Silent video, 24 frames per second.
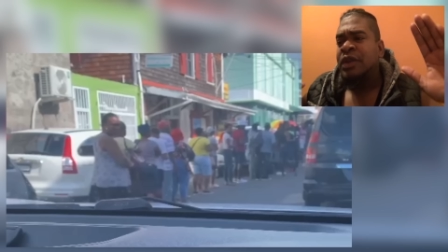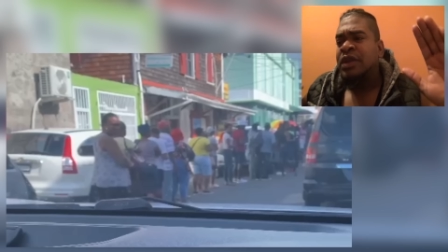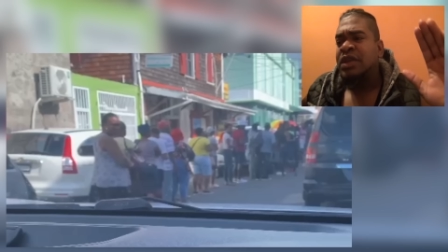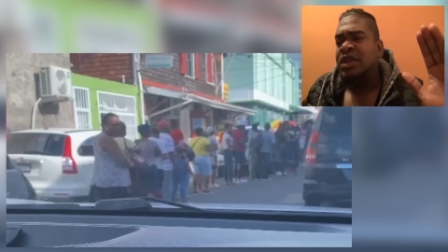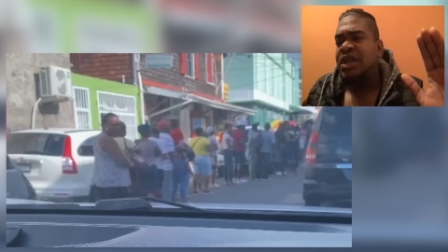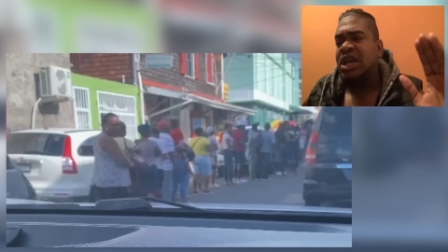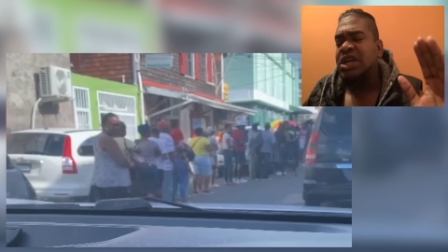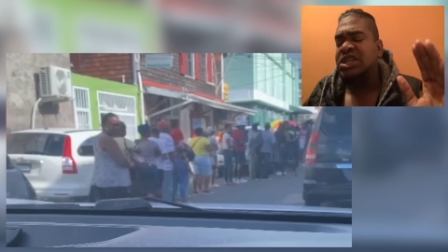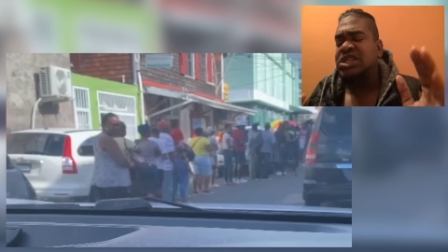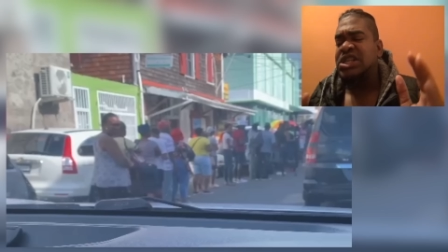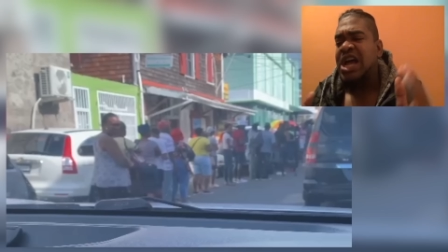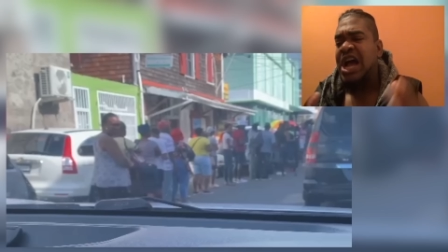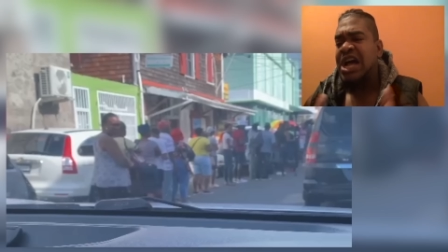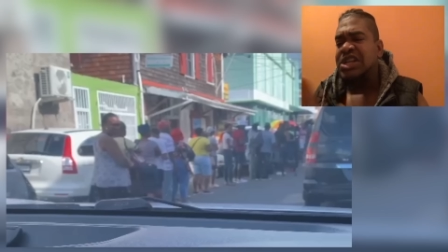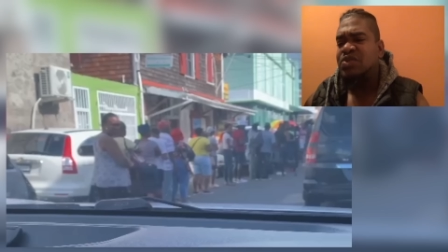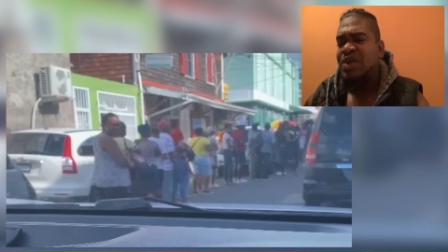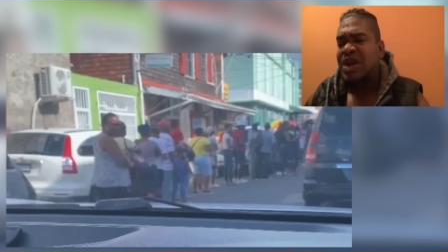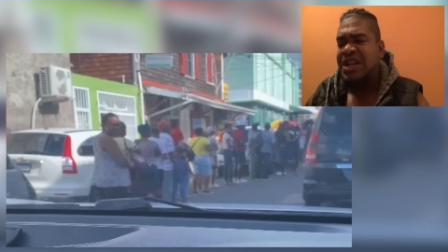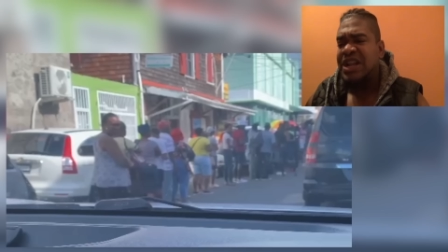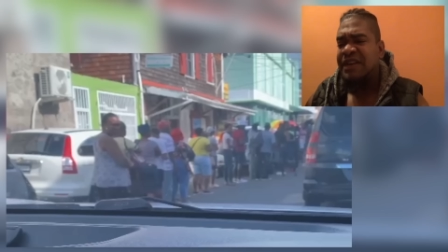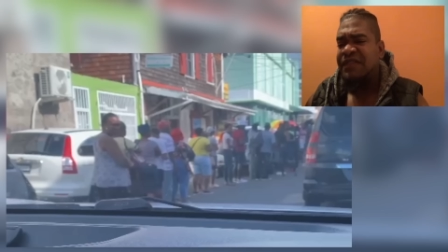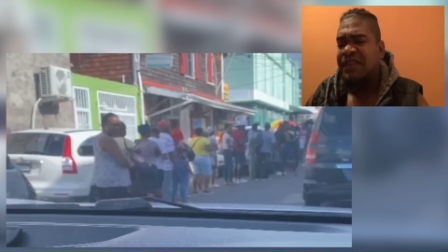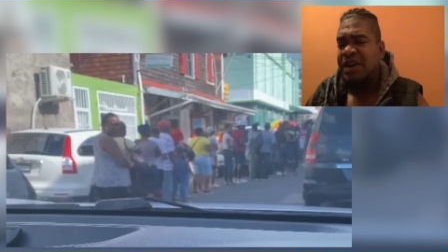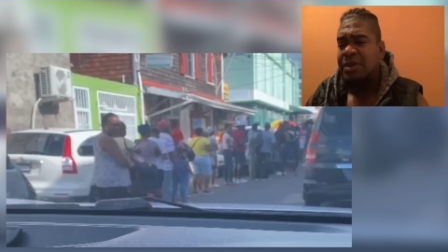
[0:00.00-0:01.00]
Yes, guys,
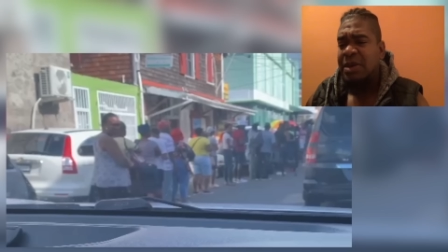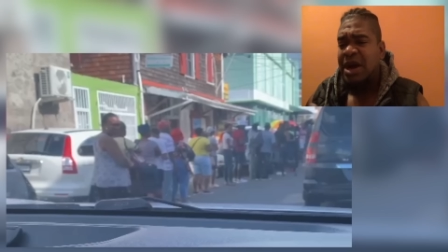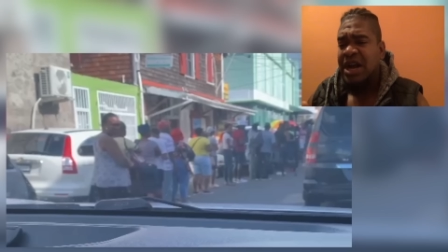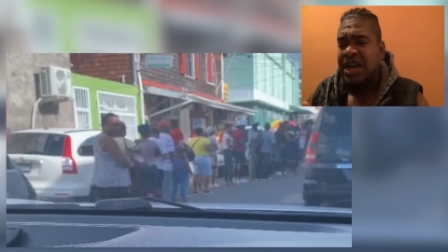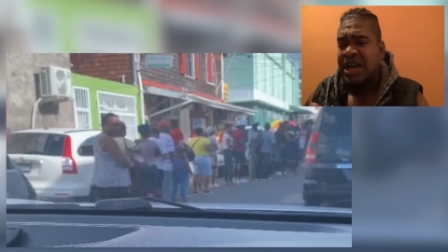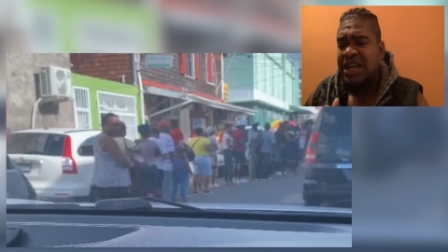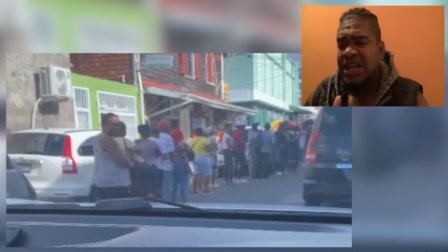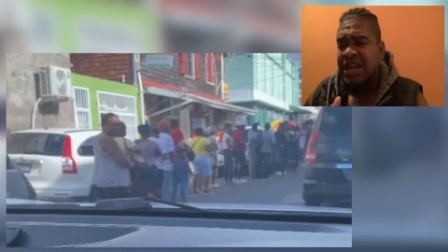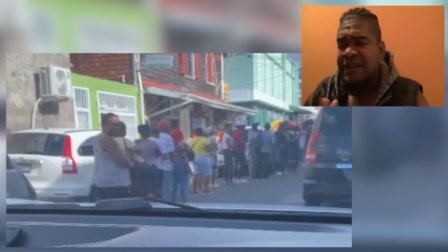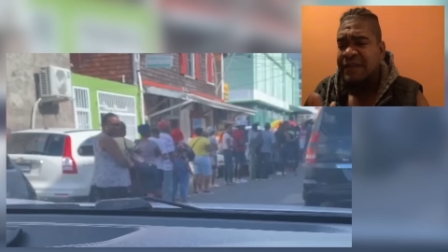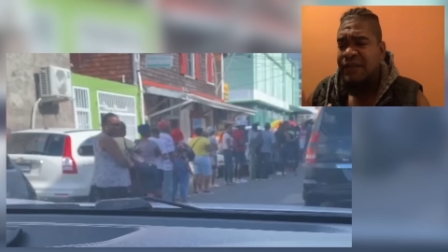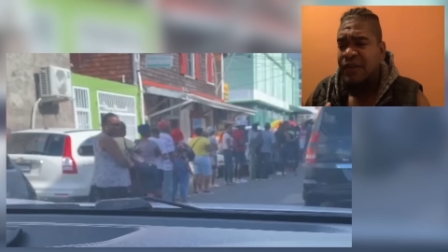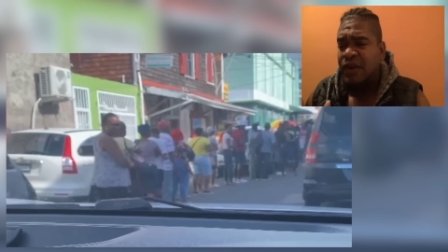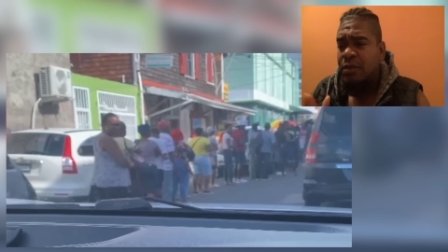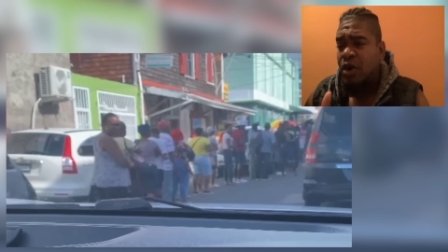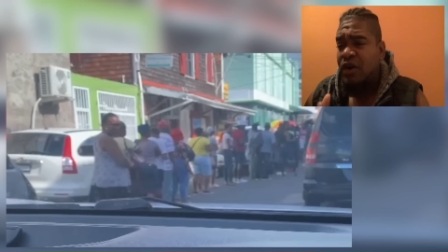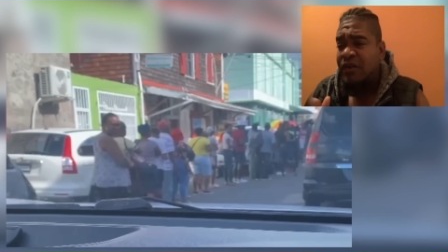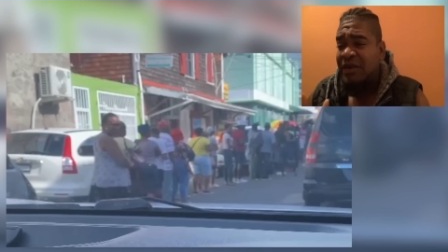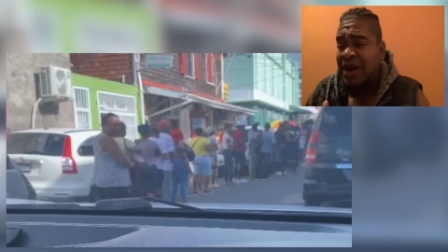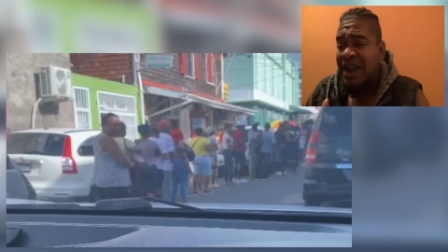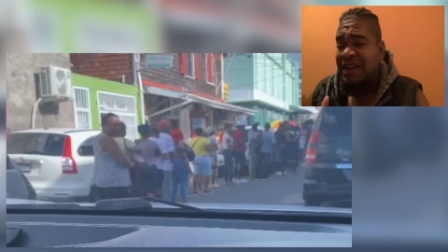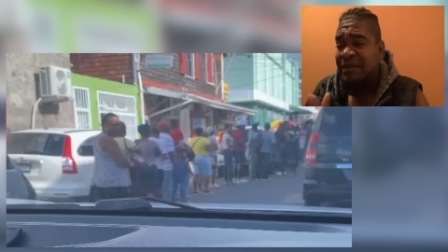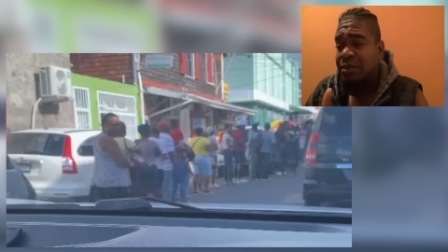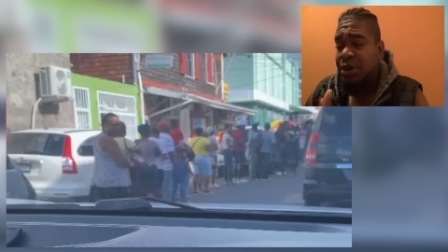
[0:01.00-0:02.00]
we are definitely back again for
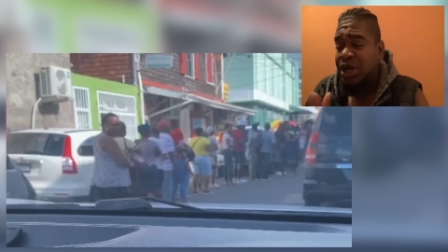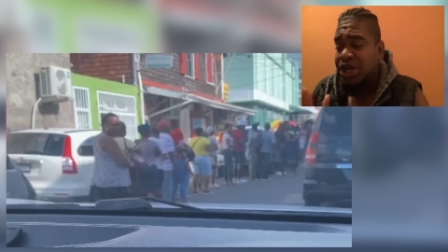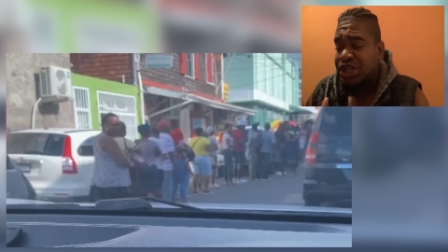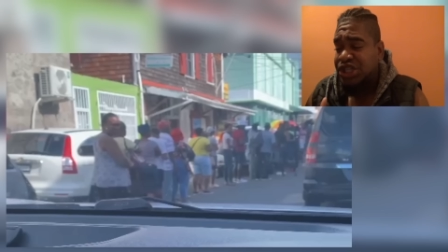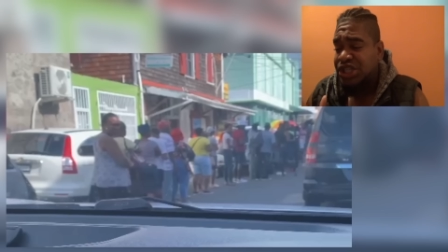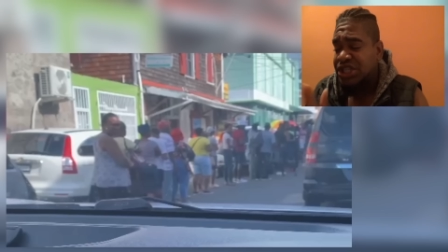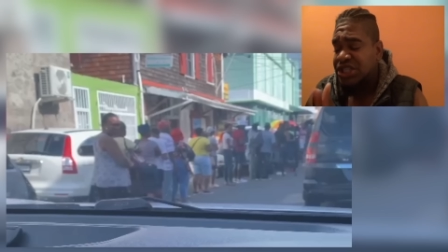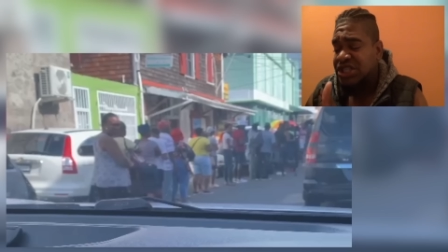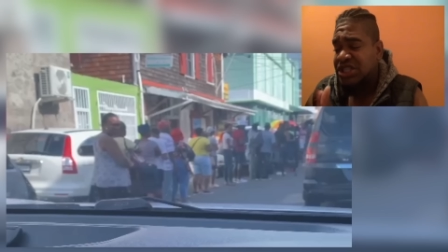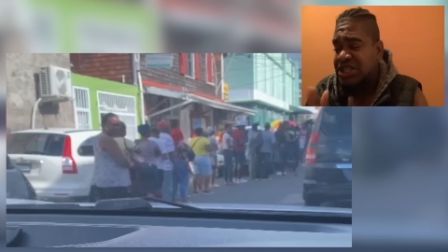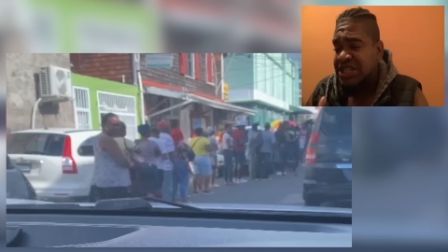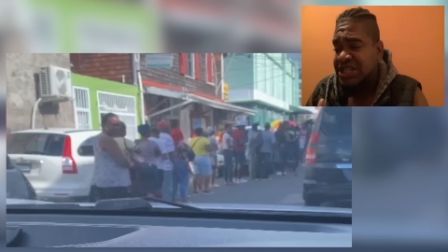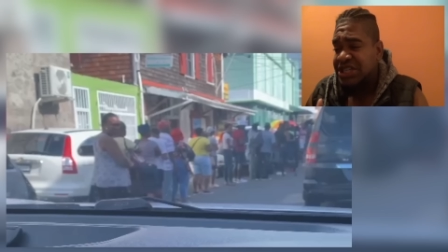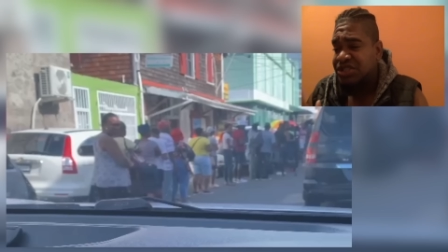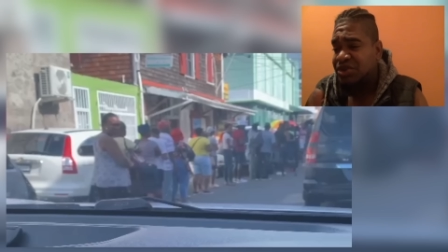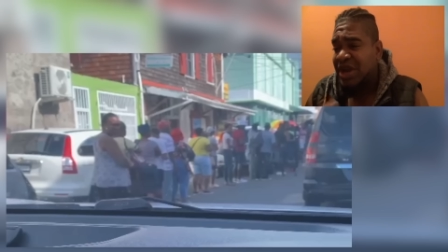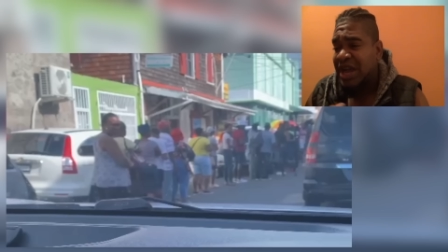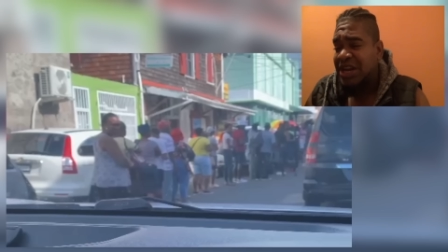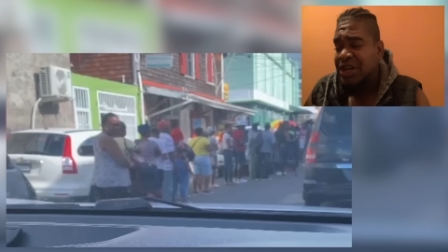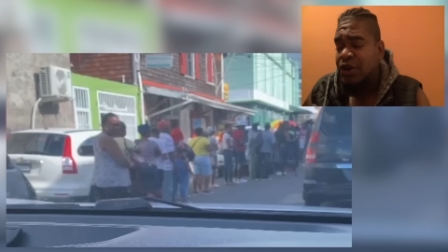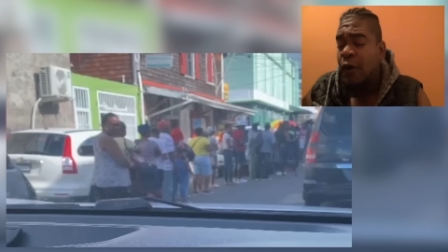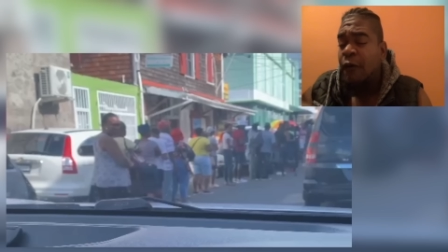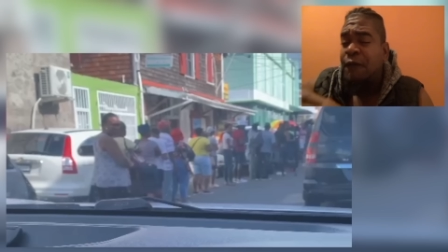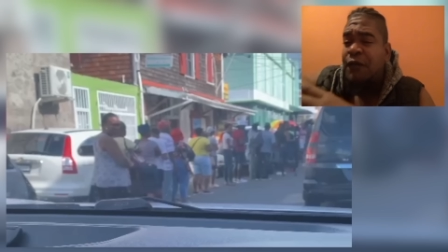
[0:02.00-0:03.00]
more vibrations in this
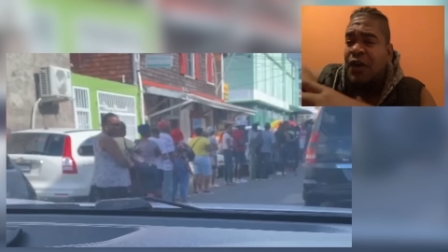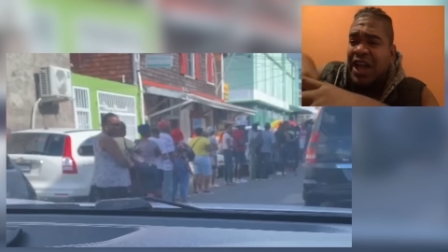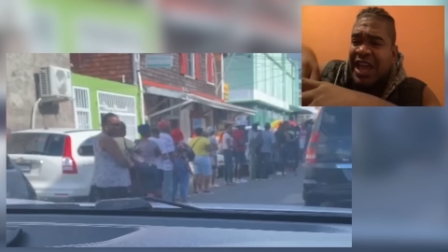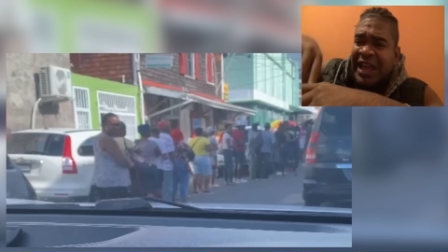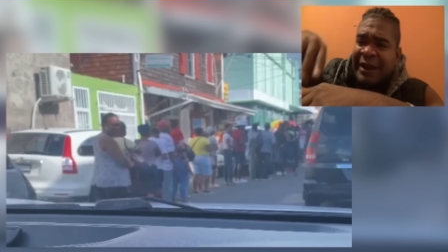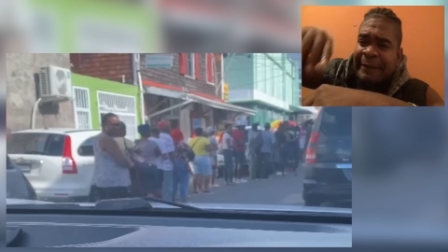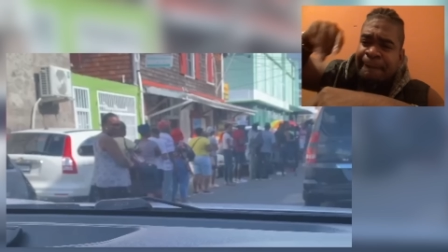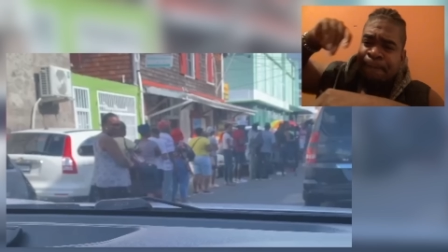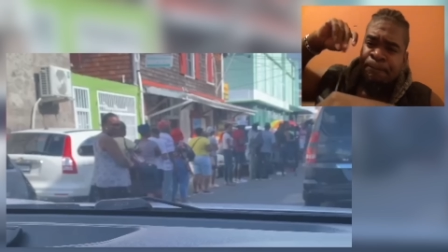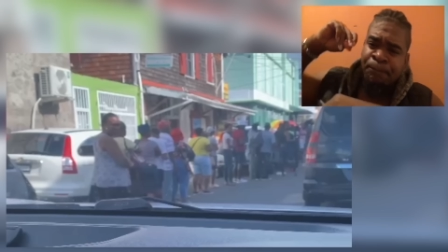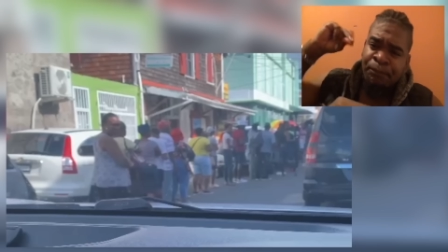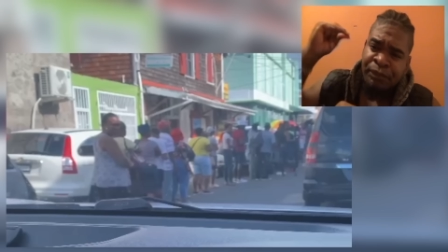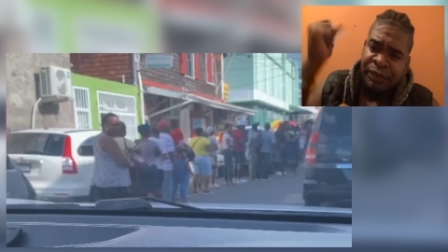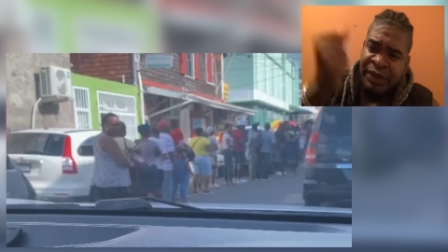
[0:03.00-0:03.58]
regard. Don't forget